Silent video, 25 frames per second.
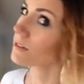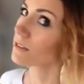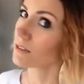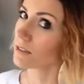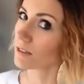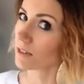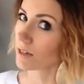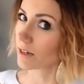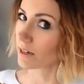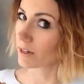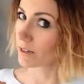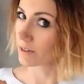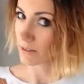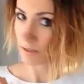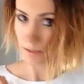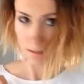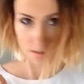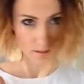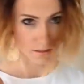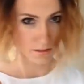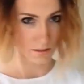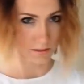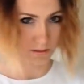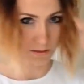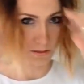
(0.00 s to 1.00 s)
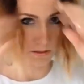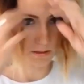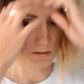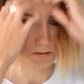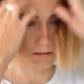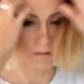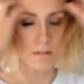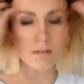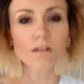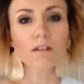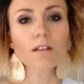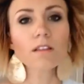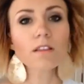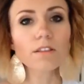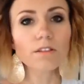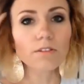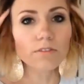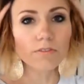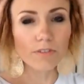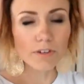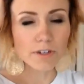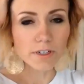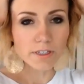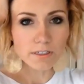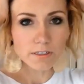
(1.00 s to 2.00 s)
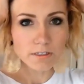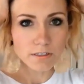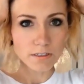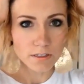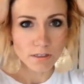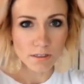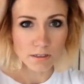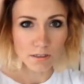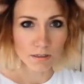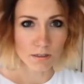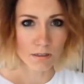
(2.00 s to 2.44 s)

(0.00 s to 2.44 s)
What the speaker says: the sides, the front.